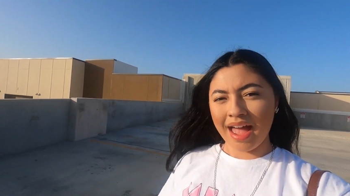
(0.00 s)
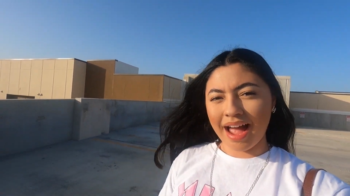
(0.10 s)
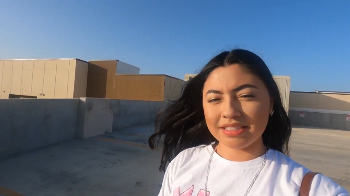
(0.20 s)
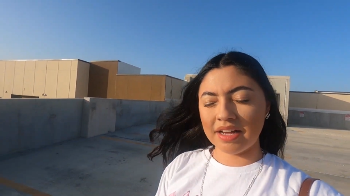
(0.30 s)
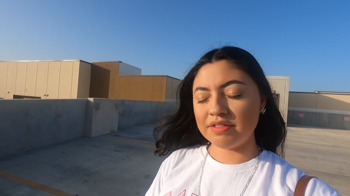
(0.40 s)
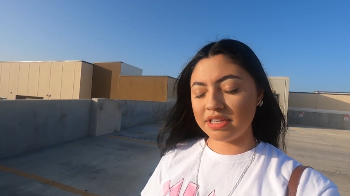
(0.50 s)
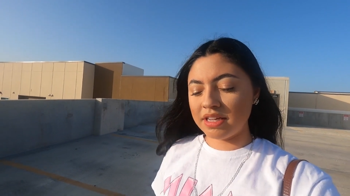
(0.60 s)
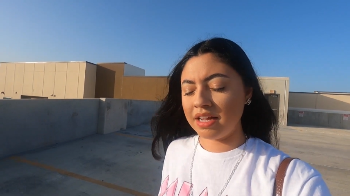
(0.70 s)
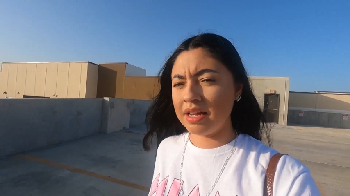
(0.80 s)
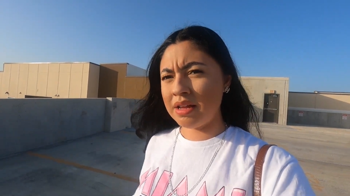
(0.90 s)
I just have
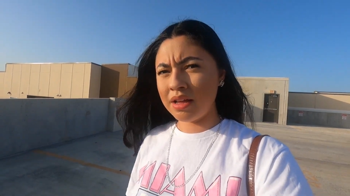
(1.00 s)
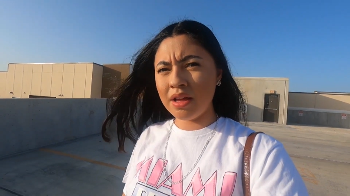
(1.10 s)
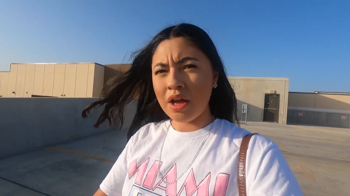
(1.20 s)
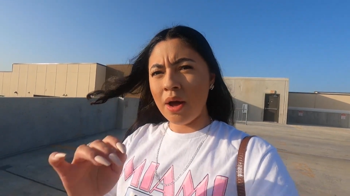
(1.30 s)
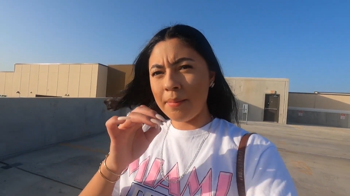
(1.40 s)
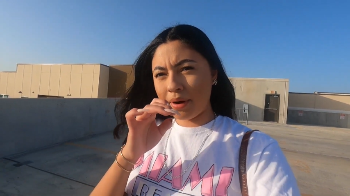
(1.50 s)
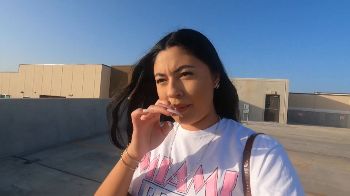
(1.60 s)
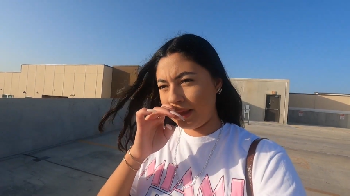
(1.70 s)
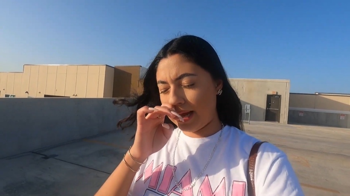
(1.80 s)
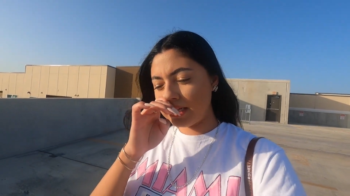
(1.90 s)
to put on
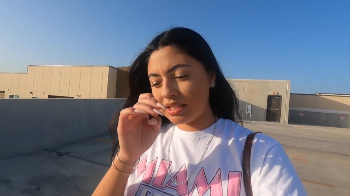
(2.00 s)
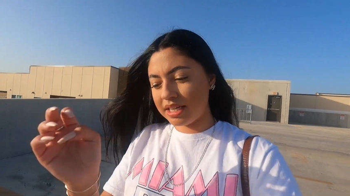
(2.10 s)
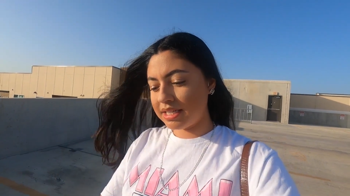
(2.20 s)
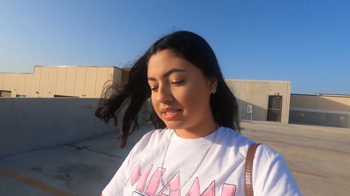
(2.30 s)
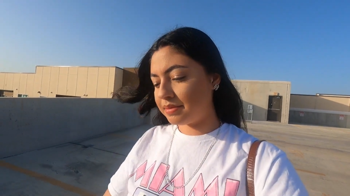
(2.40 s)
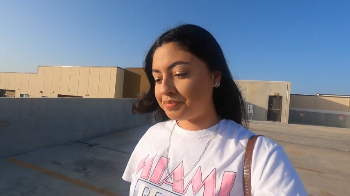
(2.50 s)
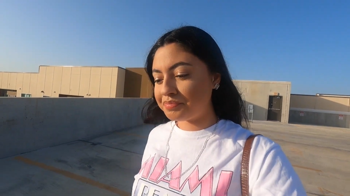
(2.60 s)
my lashes